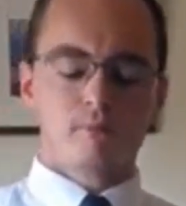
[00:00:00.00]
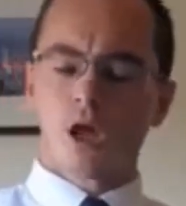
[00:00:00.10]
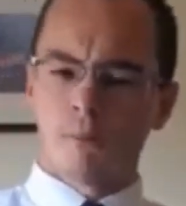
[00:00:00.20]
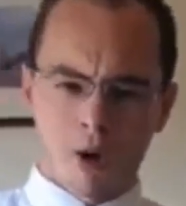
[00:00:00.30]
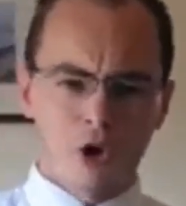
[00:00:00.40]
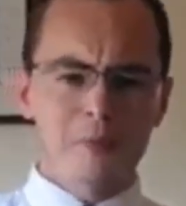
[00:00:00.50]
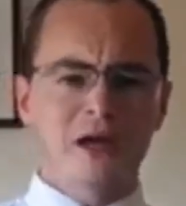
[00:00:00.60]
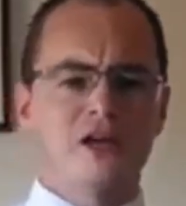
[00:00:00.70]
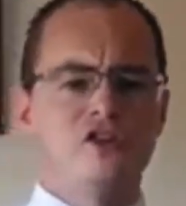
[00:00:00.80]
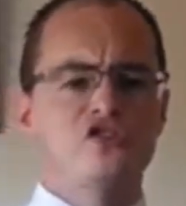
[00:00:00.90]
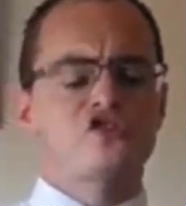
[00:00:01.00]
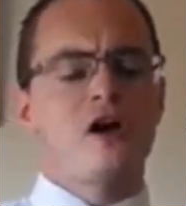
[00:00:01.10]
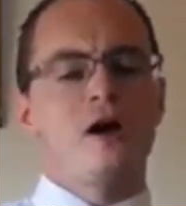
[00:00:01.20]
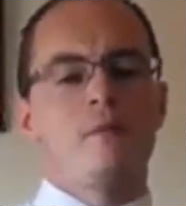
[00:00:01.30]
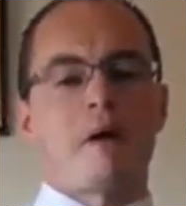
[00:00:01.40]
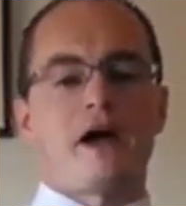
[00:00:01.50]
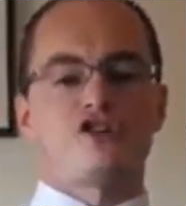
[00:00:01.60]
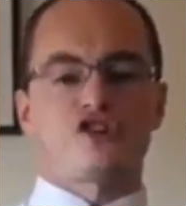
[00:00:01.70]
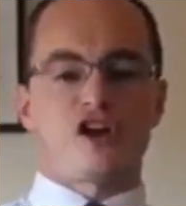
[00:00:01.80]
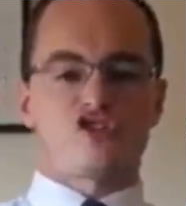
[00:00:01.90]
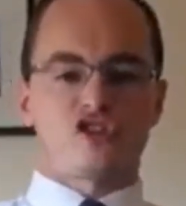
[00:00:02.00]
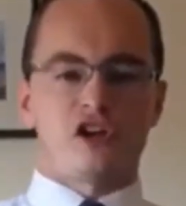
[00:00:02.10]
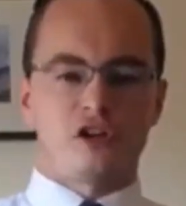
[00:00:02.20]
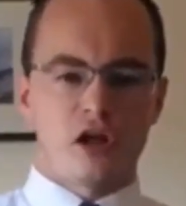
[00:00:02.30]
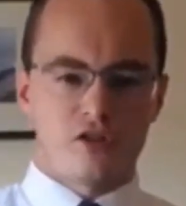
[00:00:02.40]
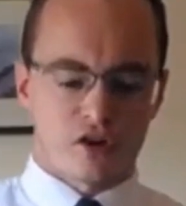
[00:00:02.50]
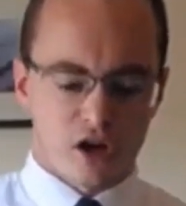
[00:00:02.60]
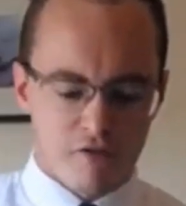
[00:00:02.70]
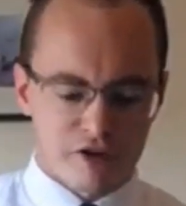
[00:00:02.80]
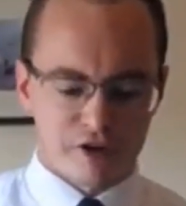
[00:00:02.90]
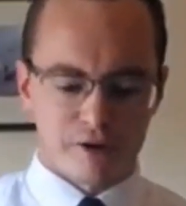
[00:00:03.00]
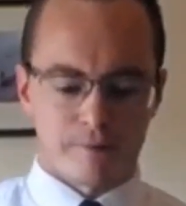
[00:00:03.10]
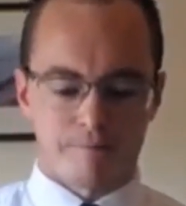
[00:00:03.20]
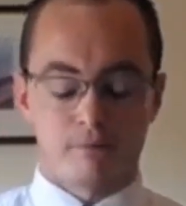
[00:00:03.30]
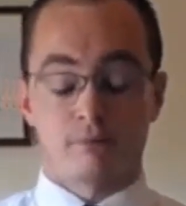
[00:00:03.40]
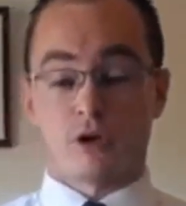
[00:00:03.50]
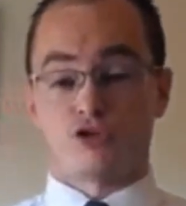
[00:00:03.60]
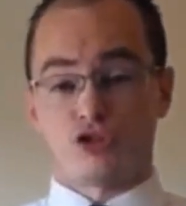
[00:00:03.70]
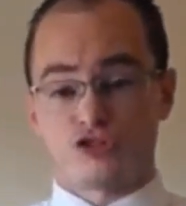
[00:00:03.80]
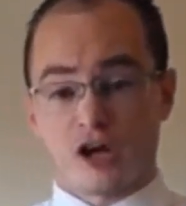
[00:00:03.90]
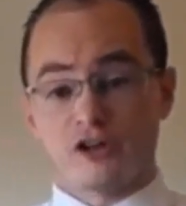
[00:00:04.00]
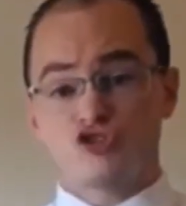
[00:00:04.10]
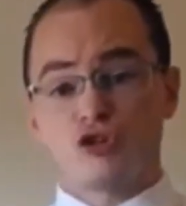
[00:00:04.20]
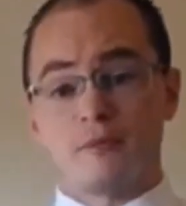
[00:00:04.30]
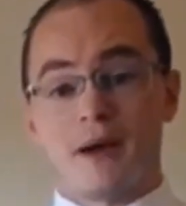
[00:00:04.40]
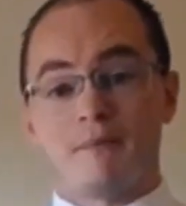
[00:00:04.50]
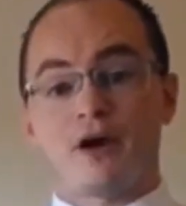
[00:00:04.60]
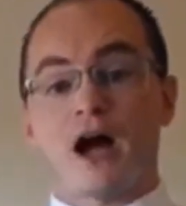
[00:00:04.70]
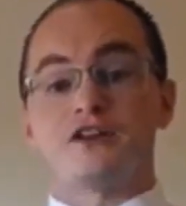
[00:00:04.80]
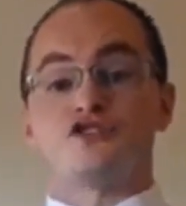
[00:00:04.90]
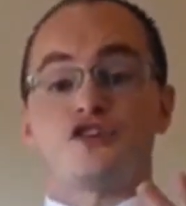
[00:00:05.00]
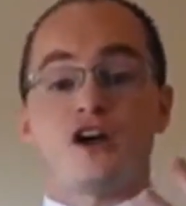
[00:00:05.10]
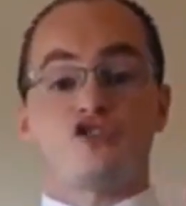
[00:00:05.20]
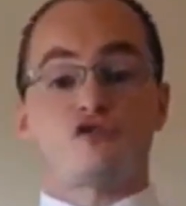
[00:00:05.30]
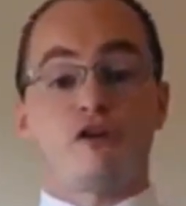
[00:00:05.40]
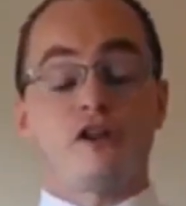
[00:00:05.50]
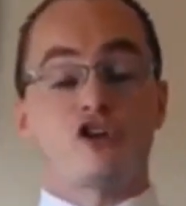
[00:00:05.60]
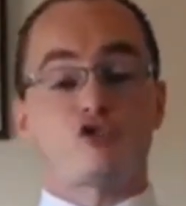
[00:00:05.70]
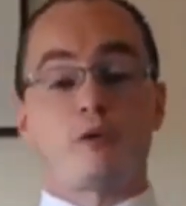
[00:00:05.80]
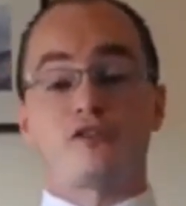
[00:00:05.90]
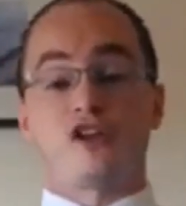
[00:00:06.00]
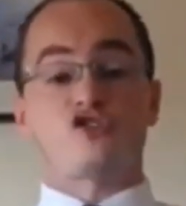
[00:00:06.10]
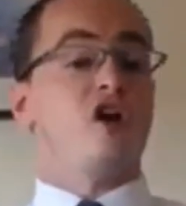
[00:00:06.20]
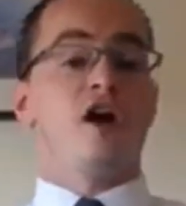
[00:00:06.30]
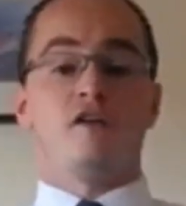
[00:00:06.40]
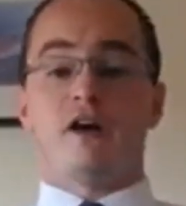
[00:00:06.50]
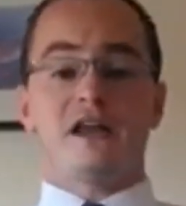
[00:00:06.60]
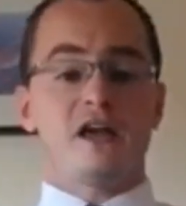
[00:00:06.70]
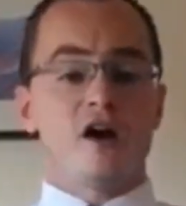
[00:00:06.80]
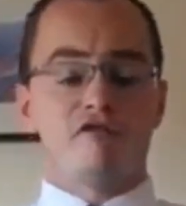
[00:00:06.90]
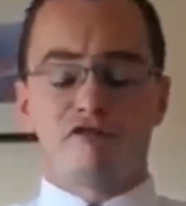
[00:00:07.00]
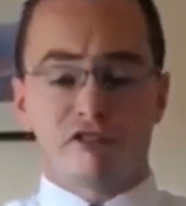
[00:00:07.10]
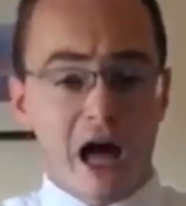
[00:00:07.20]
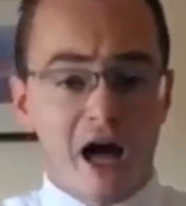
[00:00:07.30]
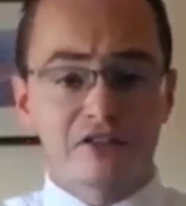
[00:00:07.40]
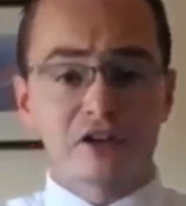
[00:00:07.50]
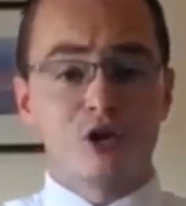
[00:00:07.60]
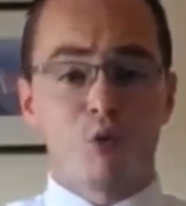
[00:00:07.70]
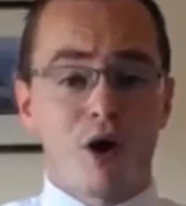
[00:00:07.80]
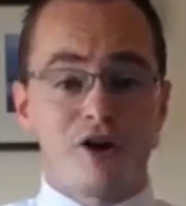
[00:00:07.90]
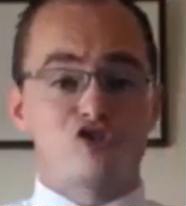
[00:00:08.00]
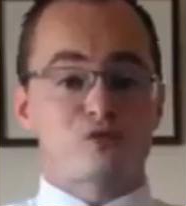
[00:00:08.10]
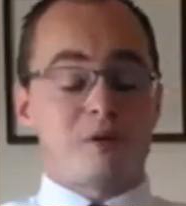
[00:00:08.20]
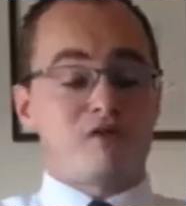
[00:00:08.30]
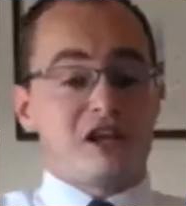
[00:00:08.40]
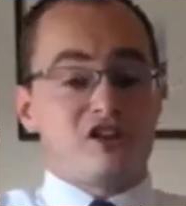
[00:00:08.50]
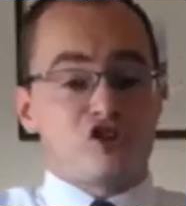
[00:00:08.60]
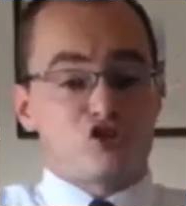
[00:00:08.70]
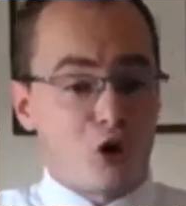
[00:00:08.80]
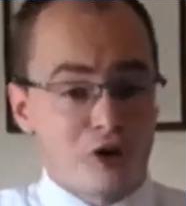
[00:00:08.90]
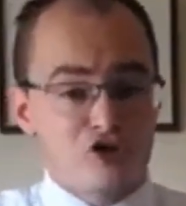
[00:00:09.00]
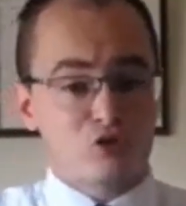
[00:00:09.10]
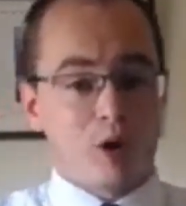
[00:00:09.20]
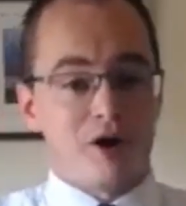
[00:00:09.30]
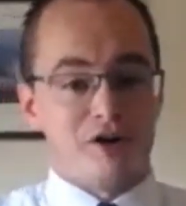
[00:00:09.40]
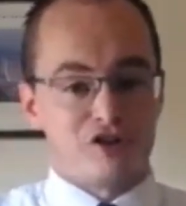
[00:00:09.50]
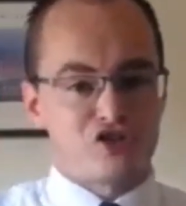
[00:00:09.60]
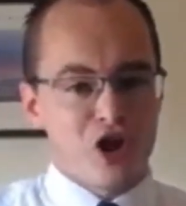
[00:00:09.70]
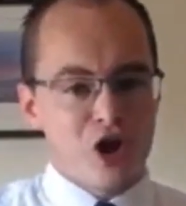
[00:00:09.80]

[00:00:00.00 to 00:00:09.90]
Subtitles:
Paul begins by addressing the governor. Now, Tertullus, you remember, had addressed Felix with these very flattering words, but very dishonest words.